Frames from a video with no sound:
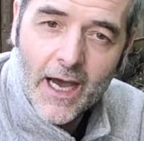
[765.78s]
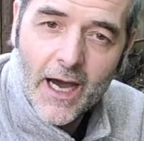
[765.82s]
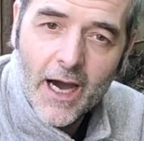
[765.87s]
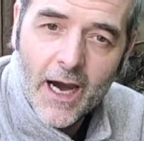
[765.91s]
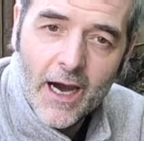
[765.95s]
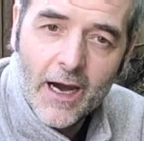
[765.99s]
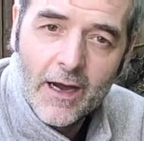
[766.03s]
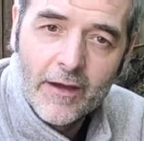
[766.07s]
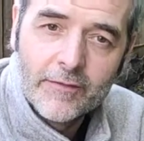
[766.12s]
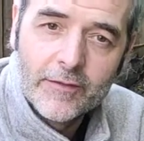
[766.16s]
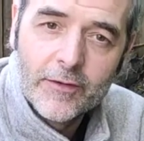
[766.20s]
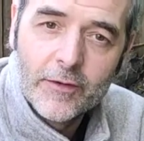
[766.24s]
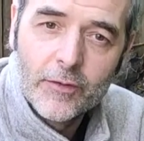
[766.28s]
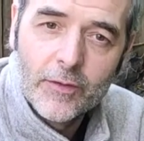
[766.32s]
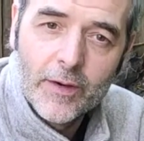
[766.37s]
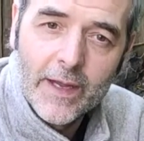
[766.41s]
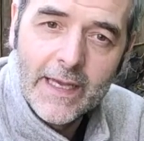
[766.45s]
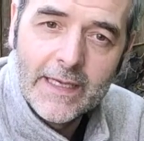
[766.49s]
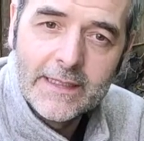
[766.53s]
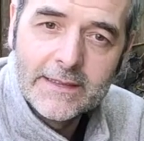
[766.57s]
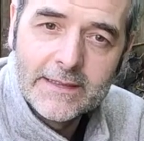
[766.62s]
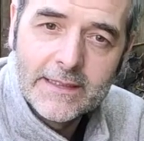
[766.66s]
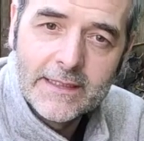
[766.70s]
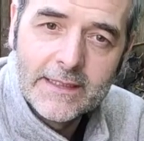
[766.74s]
I've
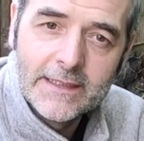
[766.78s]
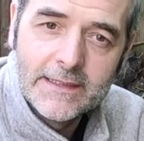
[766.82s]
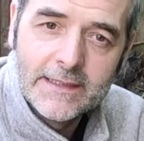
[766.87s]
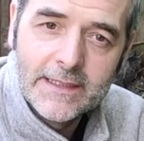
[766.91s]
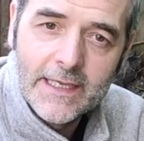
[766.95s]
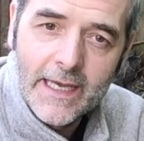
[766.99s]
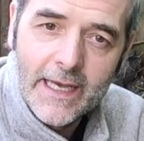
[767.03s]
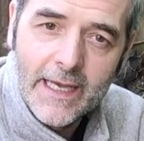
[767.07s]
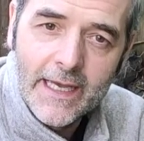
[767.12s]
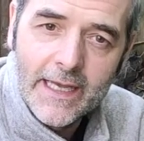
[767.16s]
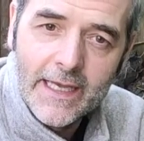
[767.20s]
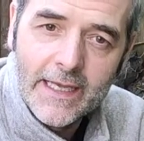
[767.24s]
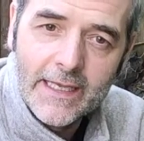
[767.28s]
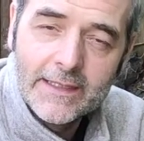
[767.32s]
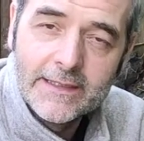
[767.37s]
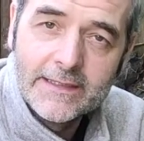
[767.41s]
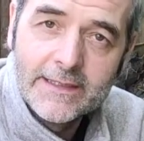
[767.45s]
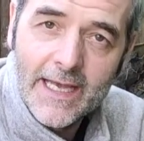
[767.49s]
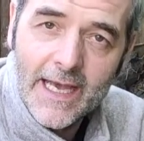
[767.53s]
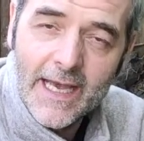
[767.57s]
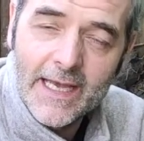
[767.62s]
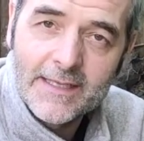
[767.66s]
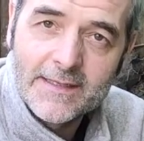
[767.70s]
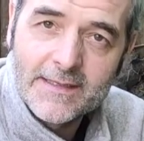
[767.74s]
created a
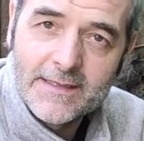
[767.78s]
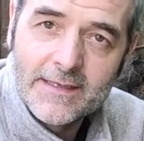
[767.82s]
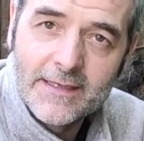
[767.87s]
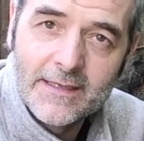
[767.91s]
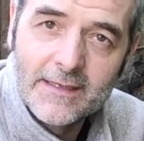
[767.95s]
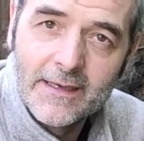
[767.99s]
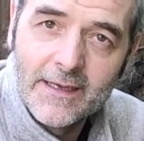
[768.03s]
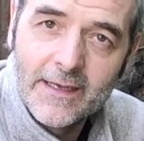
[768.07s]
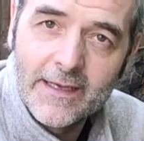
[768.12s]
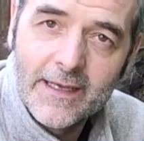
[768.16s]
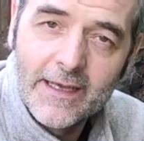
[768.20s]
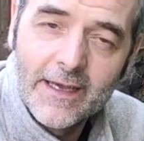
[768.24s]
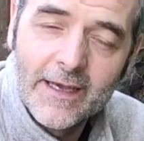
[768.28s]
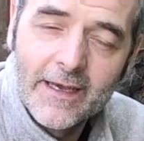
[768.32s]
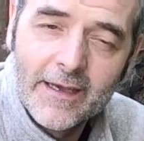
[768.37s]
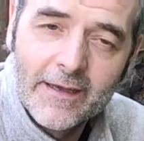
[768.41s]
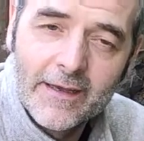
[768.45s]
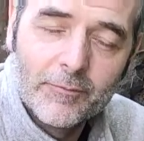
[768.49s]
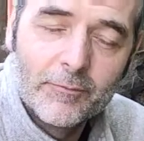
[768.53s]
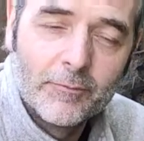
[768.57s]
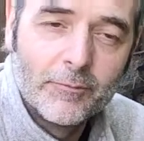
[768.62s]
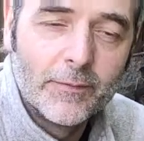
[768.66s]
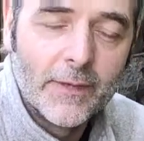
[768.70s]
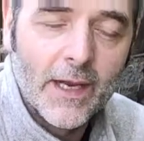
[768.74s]
test, like a,
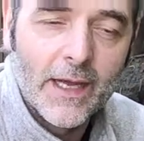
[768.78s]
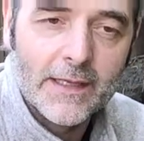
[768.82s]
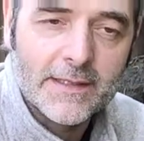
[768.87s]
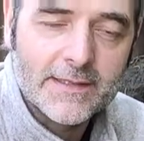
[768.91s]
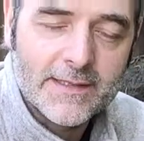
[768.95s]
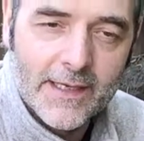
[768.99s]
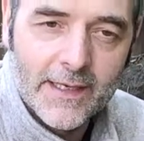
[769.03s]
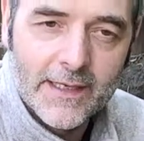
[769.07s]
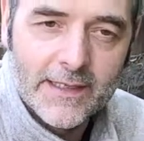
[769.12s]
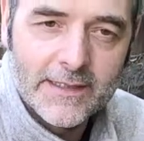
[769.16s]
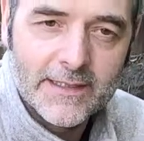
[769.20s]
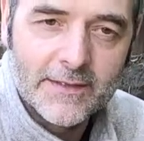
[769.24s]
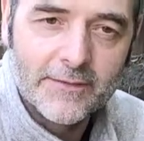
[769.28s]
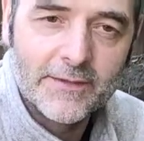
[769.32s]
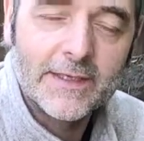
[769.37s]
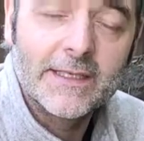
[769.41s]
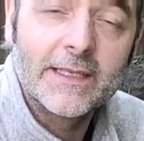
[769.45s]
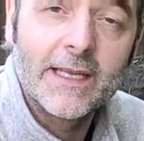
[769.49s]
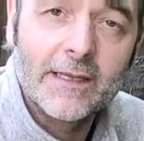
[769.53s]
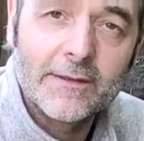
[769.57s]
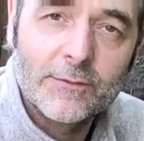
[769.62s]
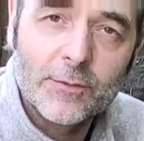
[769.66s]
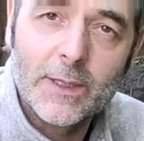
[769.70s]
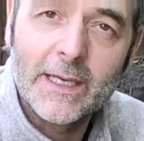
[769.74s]
not a scientific
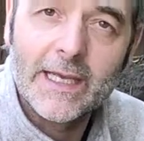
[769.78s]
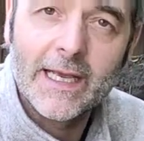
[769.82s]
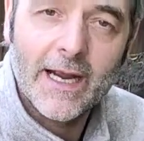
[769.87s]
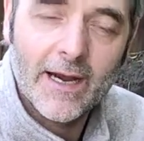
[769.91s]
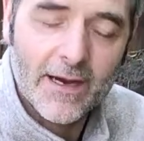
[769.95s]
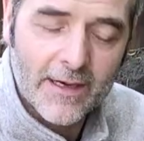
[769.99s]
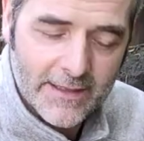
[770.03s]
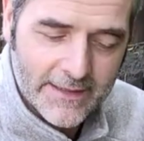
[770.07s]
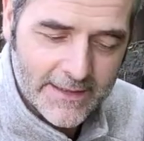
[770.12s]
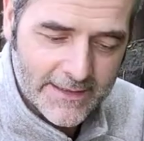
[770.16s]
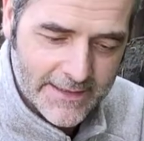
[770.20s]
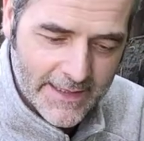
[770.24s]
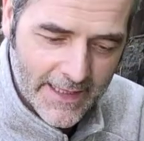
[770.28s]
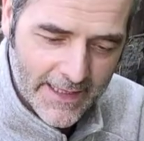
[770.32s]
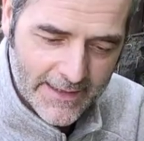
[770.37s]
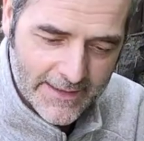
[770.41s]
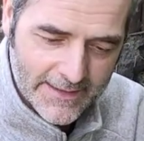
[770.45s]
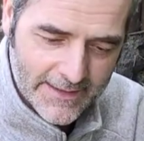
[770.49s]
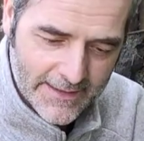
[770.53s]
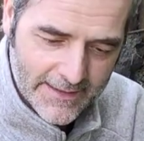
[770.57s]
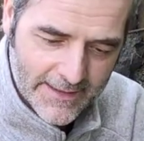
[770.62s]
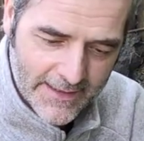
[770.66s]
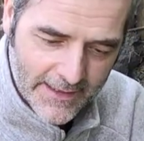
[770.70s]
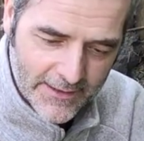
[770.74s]
test, well a gardening test
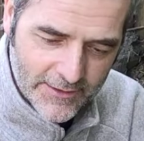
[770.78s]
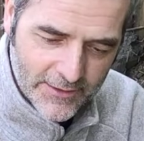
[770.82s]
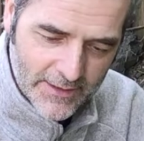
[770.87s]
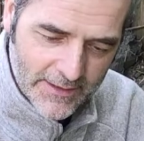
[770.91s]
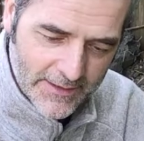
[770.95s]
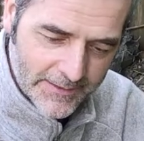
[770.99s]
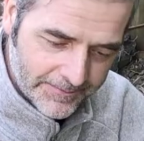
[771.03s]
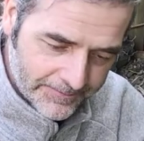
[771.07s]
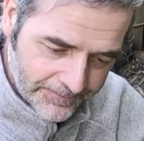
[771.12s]
essentially.